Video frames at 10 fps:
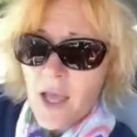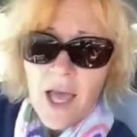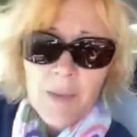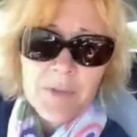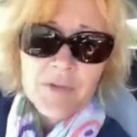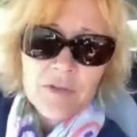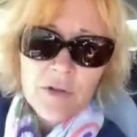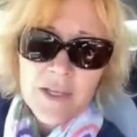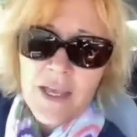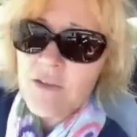up until
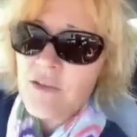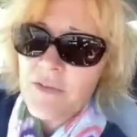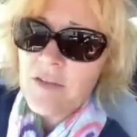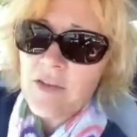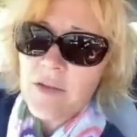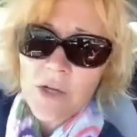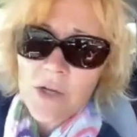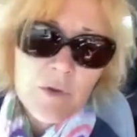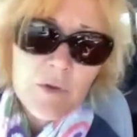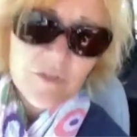the age of 18 when I
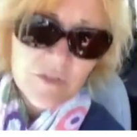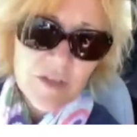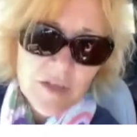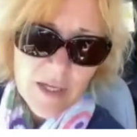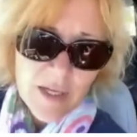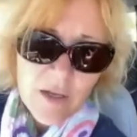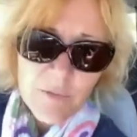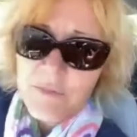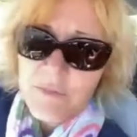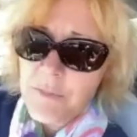moved to Sydney. And
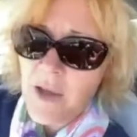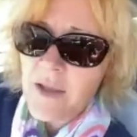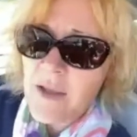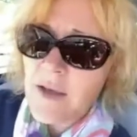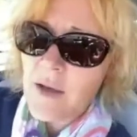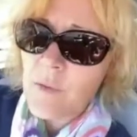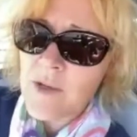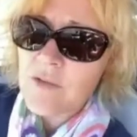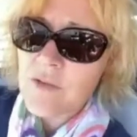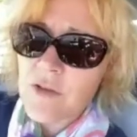I
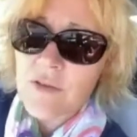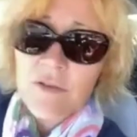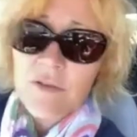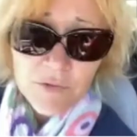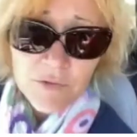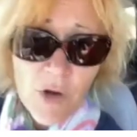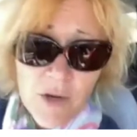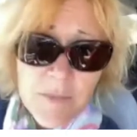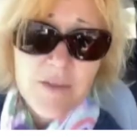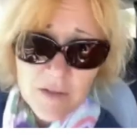went to the
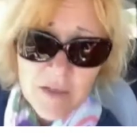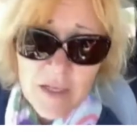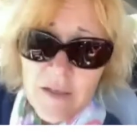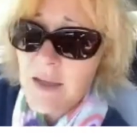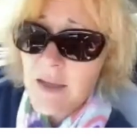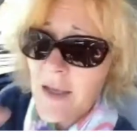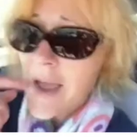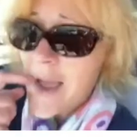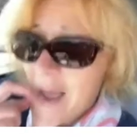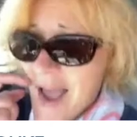conservatorium in Sydney,
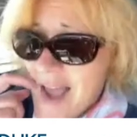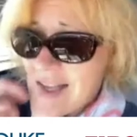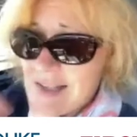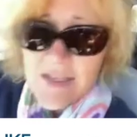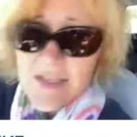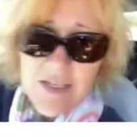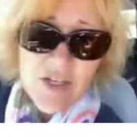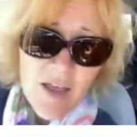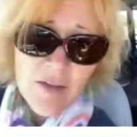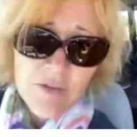studied
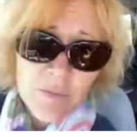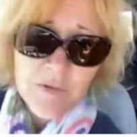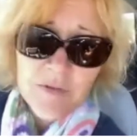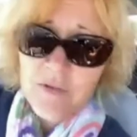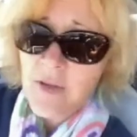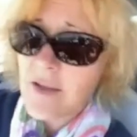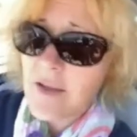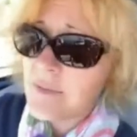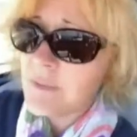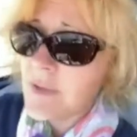jazz with
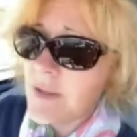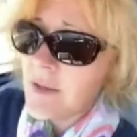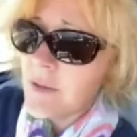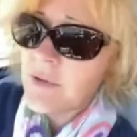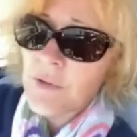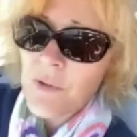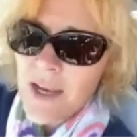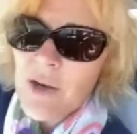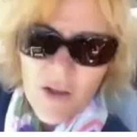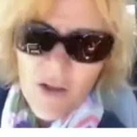some
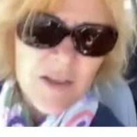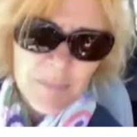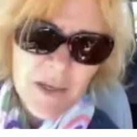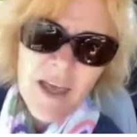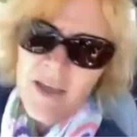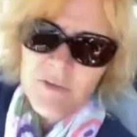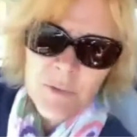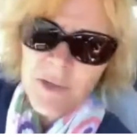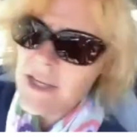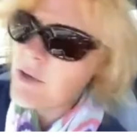great Aussie players,
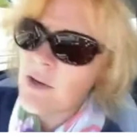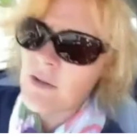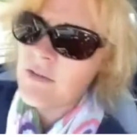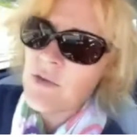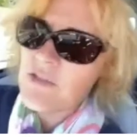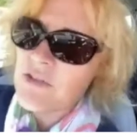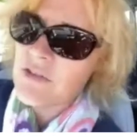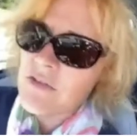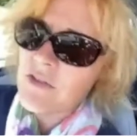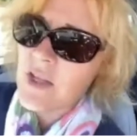really great Aussie
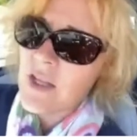musicians,